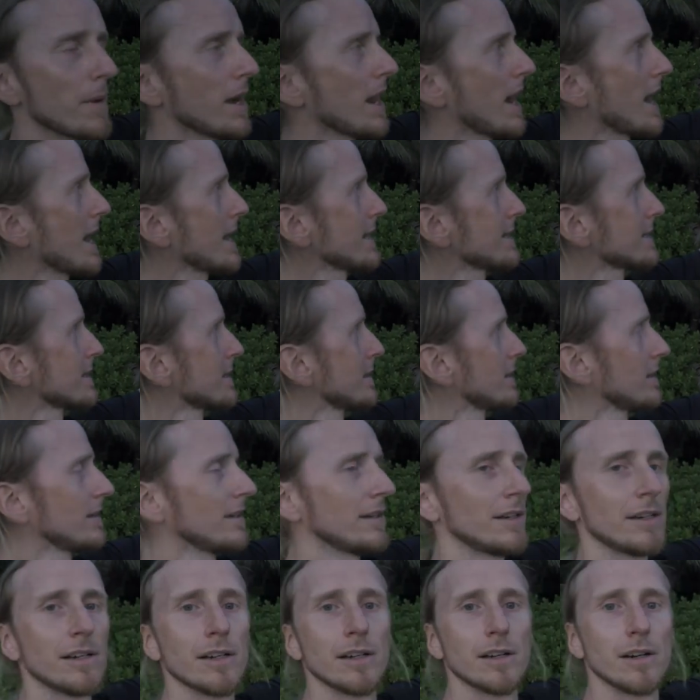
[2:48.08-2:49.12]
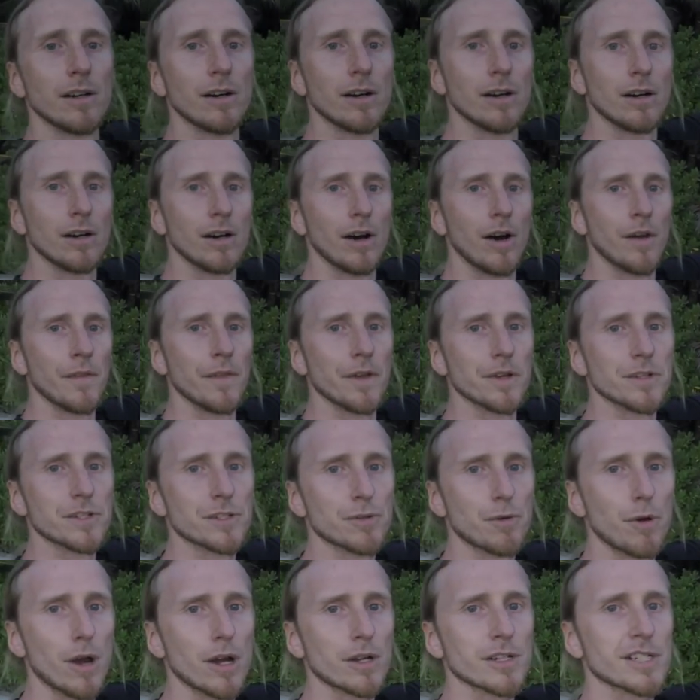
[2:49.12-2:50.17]
light on those
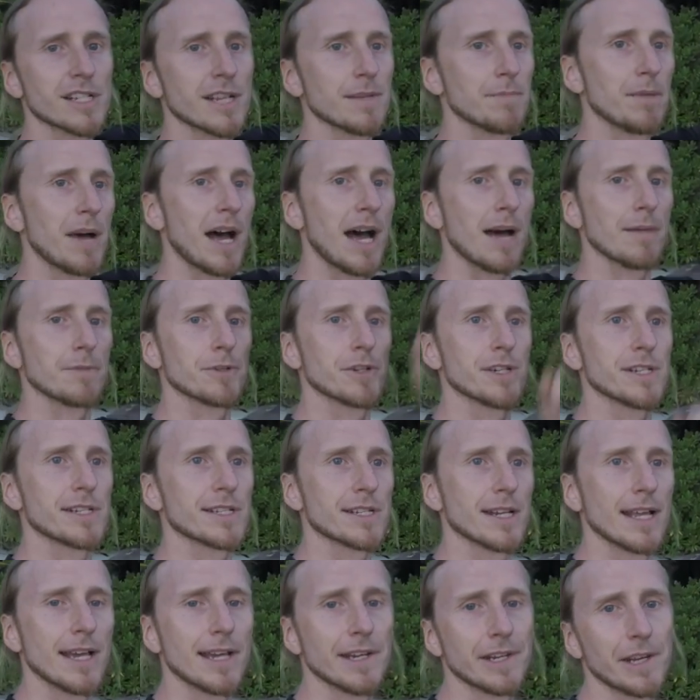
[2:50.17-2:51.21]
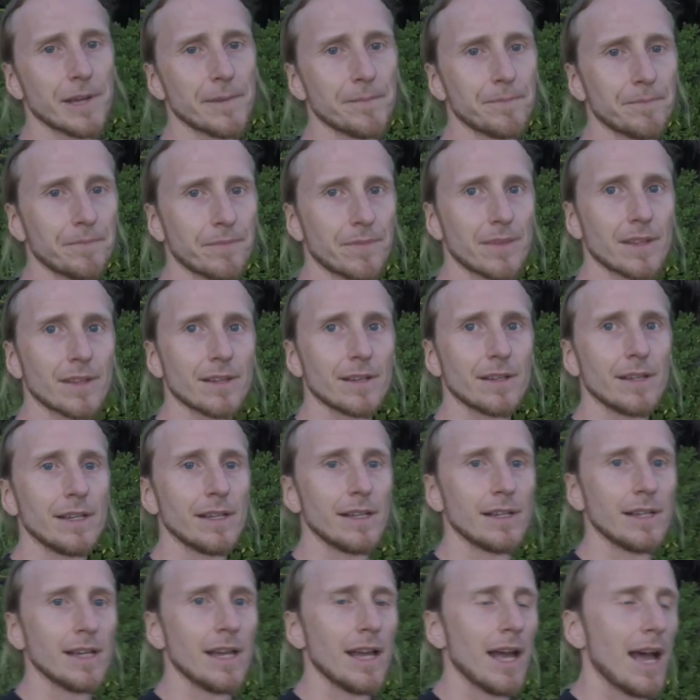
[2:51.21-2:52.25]
rocks and palm trees later.
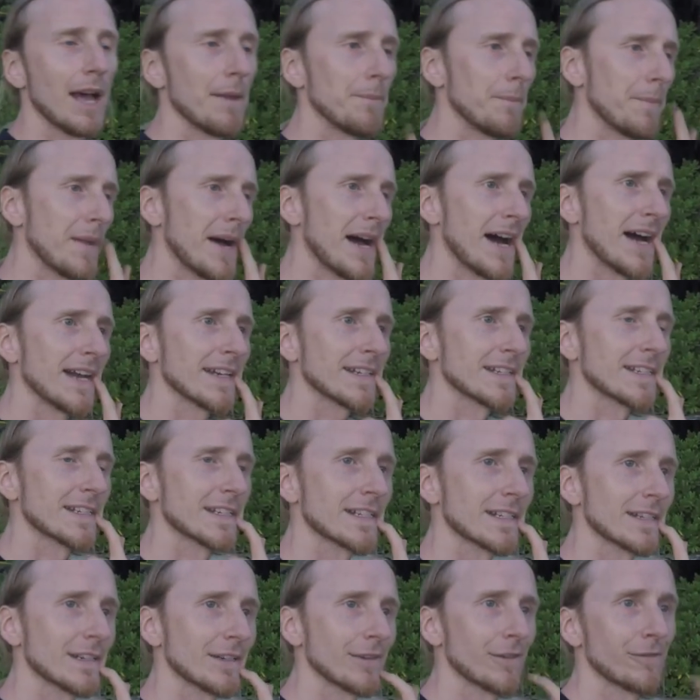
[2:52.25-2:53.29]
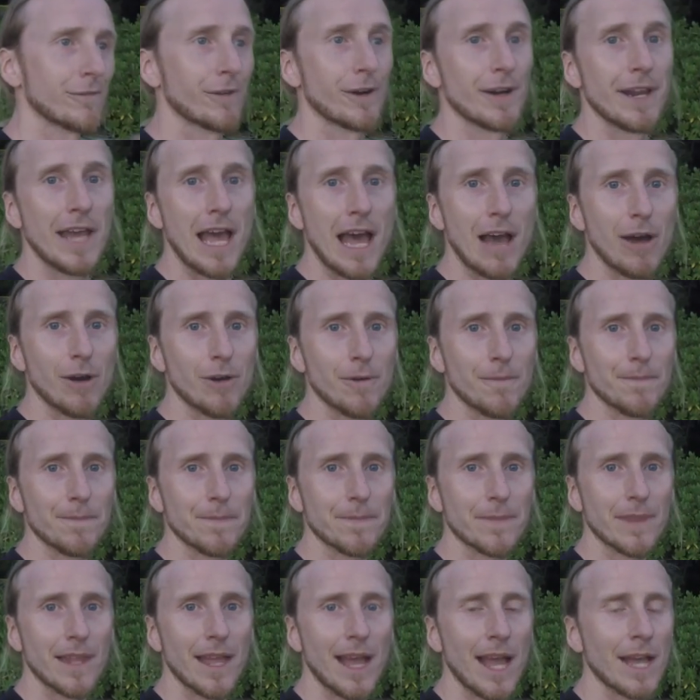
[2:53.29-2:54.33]
But for now,
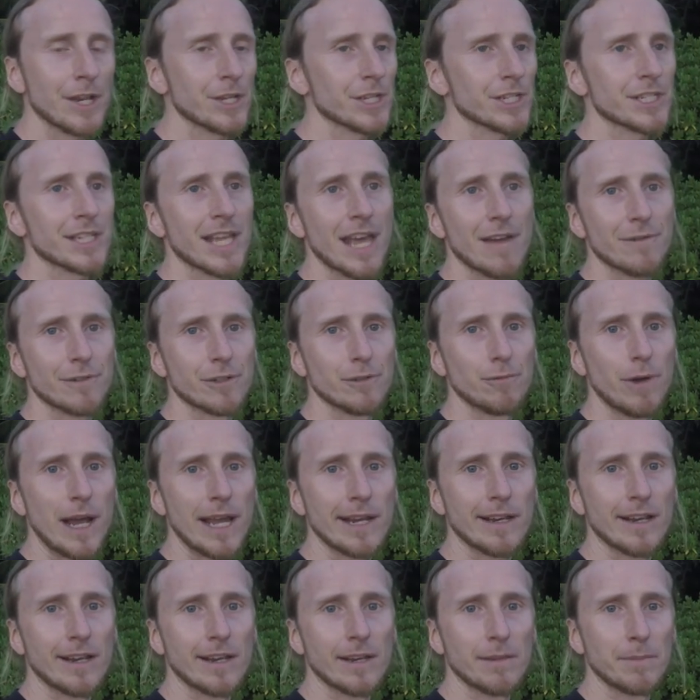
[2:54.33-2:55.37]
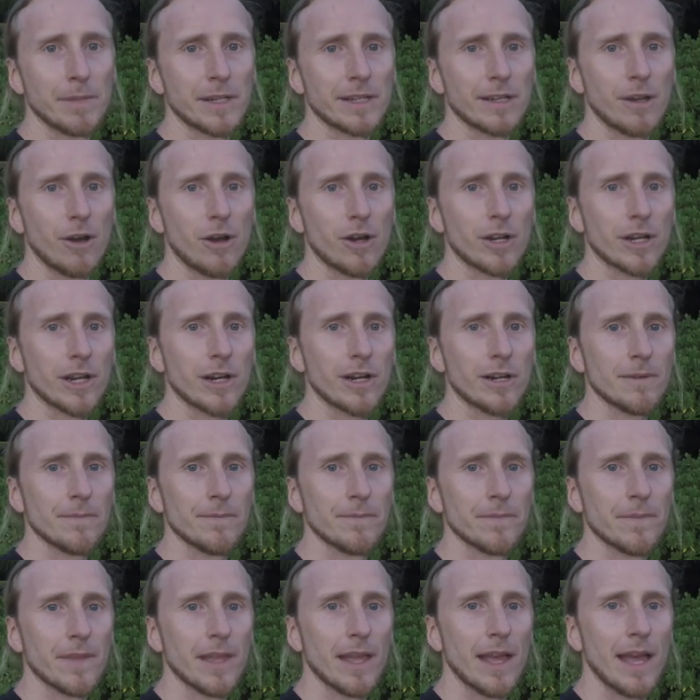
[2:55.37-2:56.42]
I just have to wait a little bit longer,
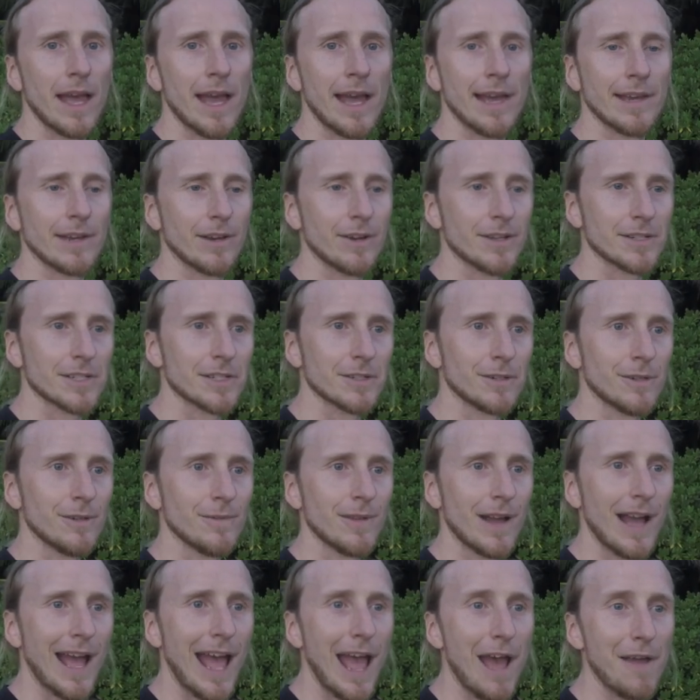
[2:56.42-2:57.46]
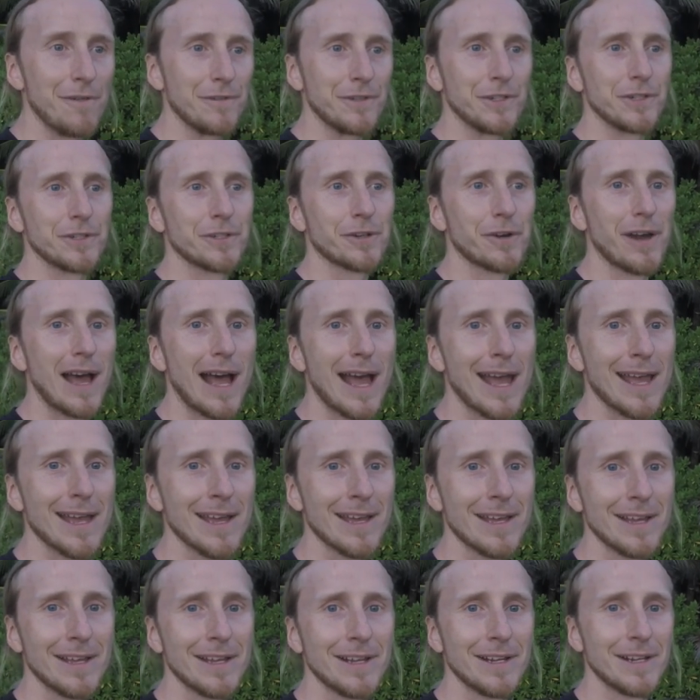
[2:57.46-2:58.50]
and also I have to try
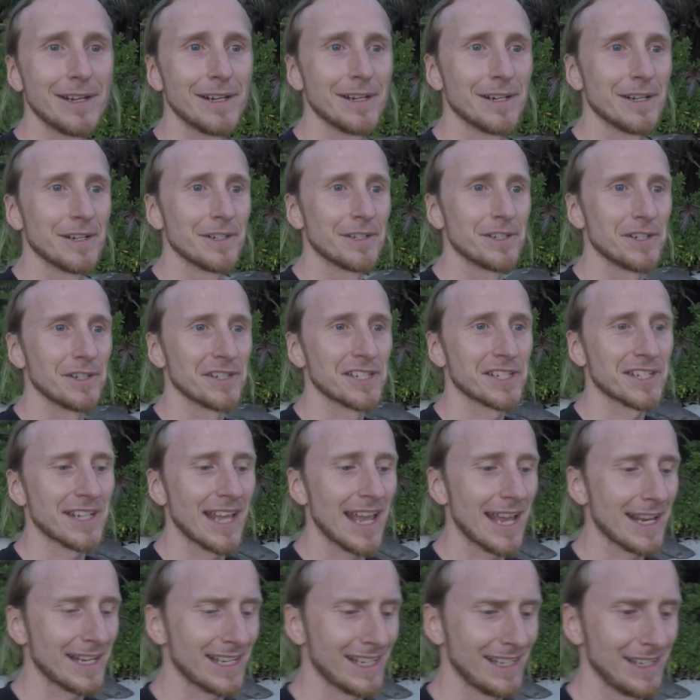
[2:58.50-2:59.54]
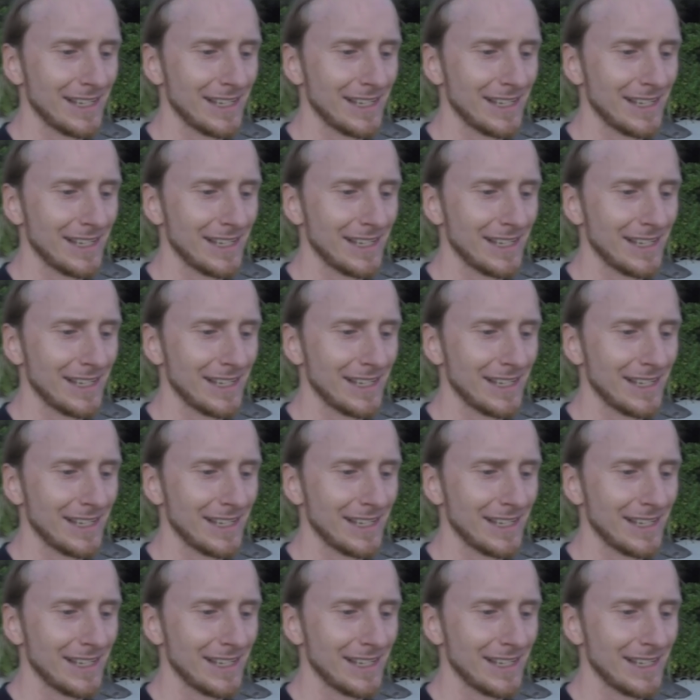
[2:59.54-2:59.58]
to stay